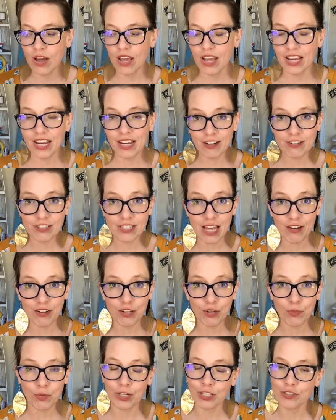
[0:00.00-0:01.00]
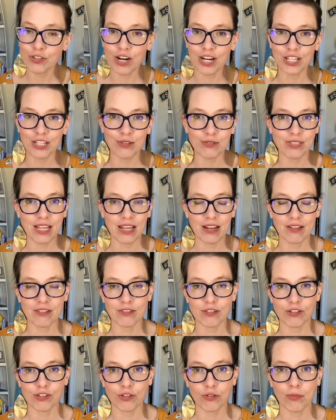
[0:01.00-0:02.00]
Here's how you want to try to use that on
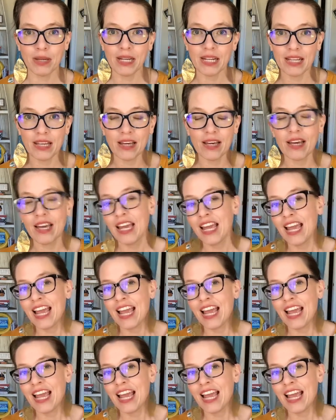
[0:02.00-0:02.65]
social media.